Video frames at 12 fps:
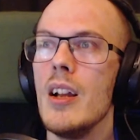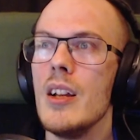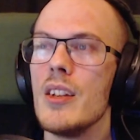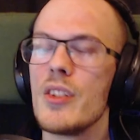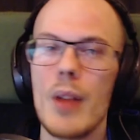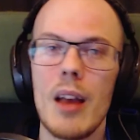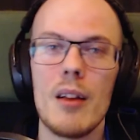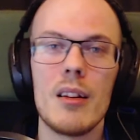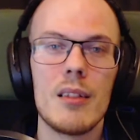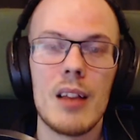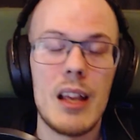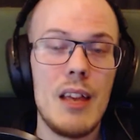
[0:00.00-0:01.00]
So yeah,
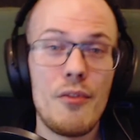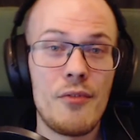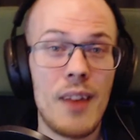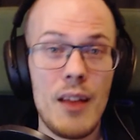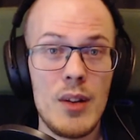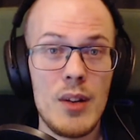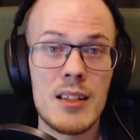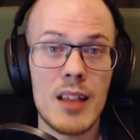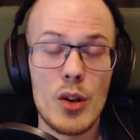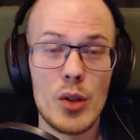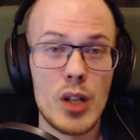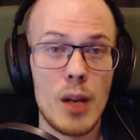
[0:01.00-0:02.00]
if Fiverr is a
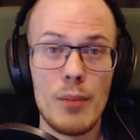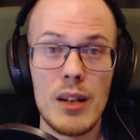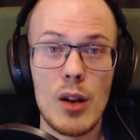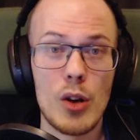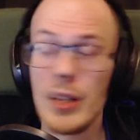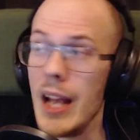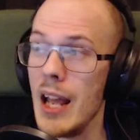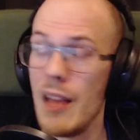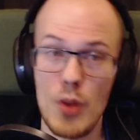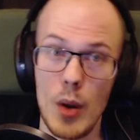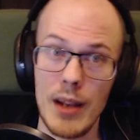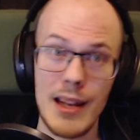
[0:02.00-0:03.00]
good company or not, I have
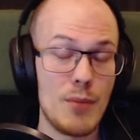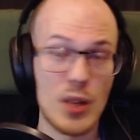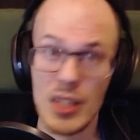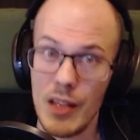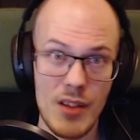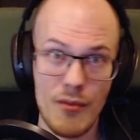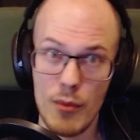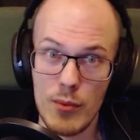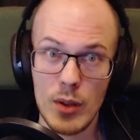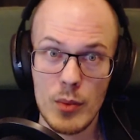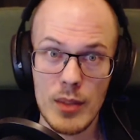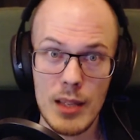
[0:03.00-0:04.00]
no idea, because I've never
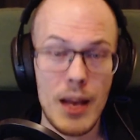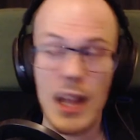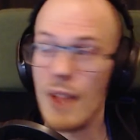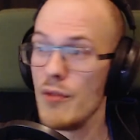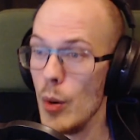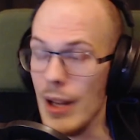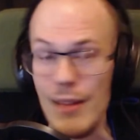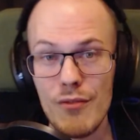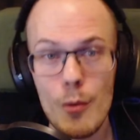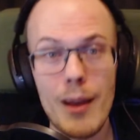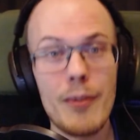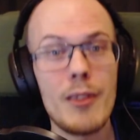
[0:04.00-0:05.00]
worked with them. I have no info
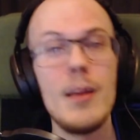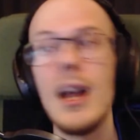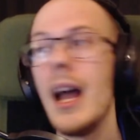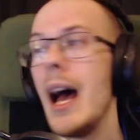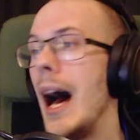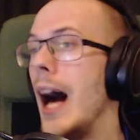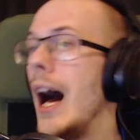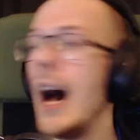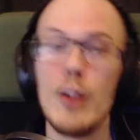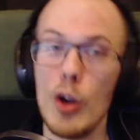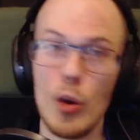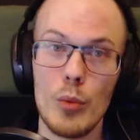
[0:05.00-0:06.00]
about them. I don't know.